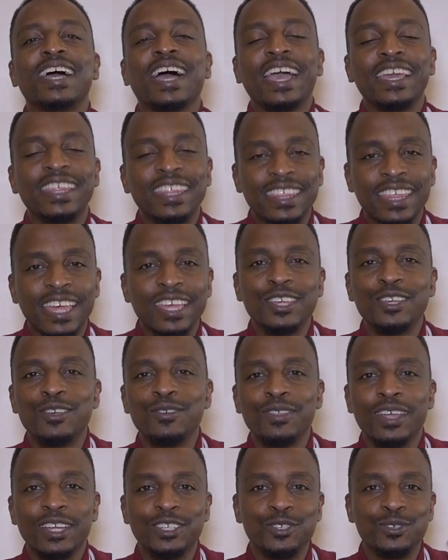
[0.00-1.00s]
I thank
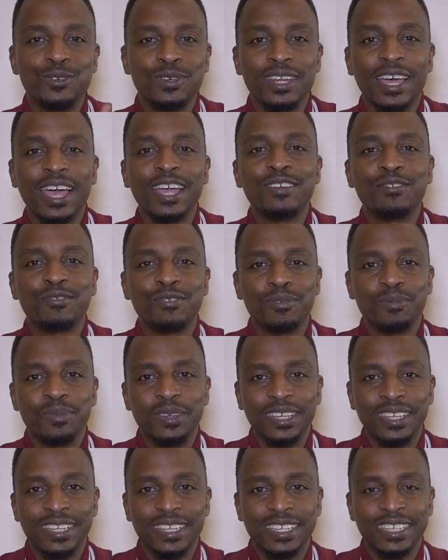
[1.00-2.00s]
you that you died for me.